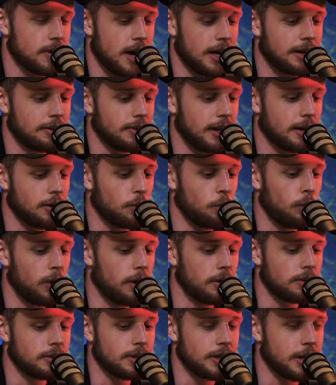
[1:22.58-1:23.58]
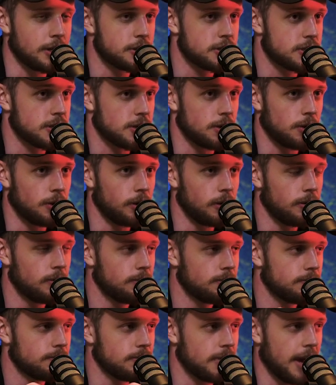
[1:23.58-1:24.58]
kind of like weird niche school.
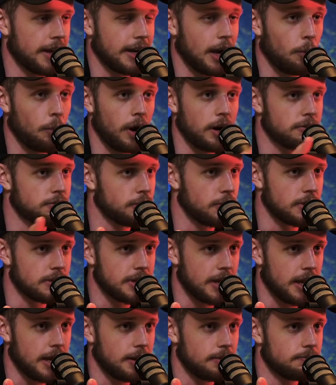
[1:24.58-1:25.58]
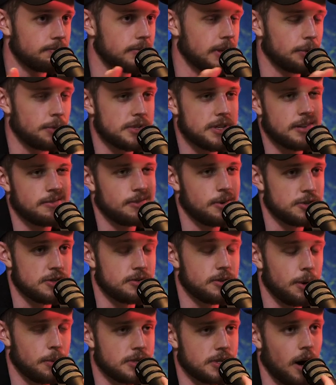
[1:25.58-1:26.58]
And I went for a day, and it was it
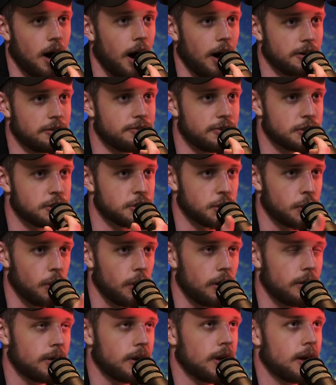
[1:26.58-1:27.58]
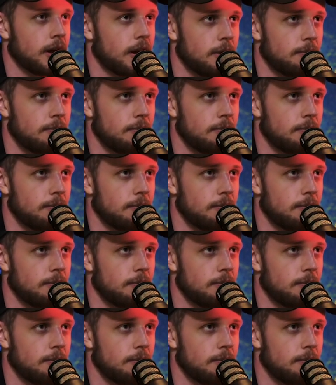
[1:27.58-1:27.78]
was, it was odd for yeah. sure. Yeah,